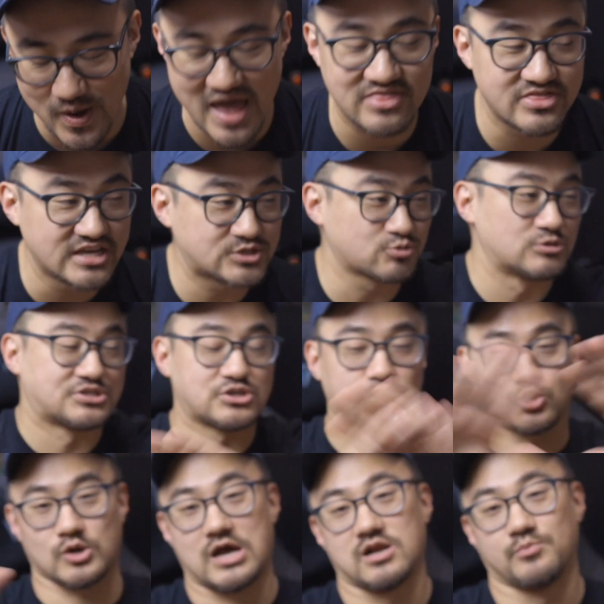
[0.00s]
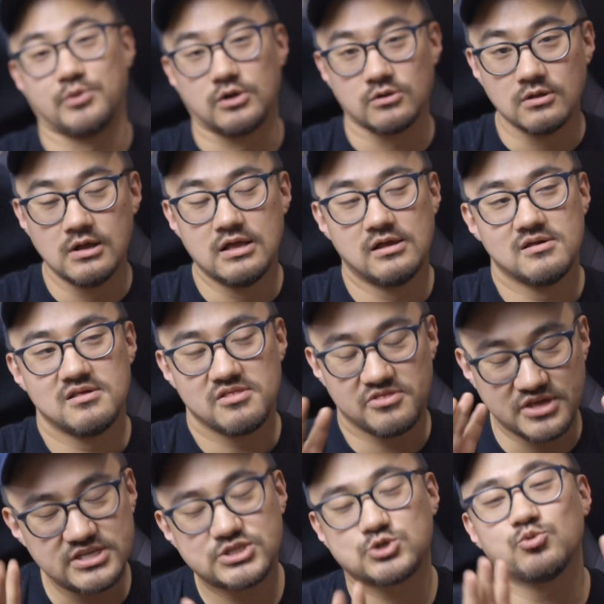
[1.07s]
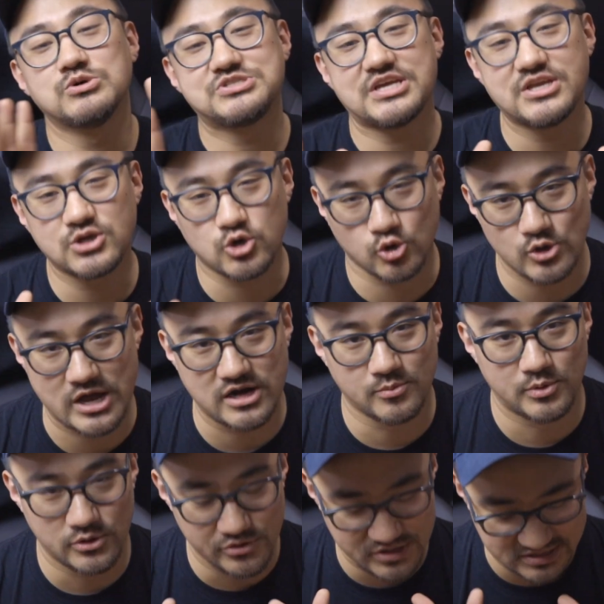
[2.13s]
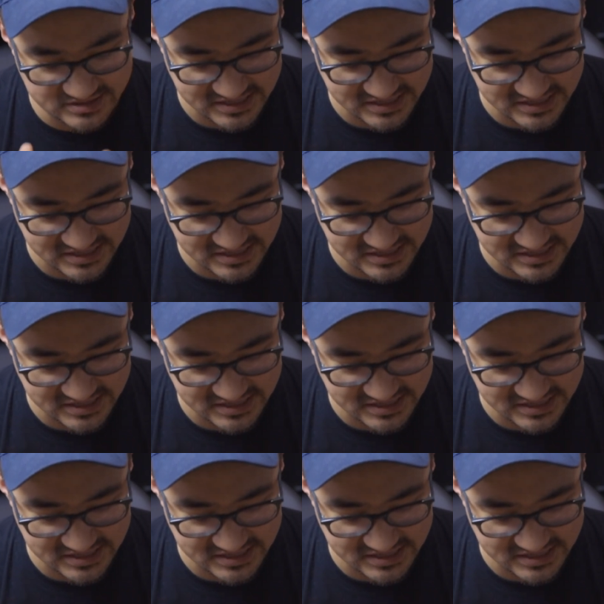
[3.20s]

and this was incredible. This was incredible that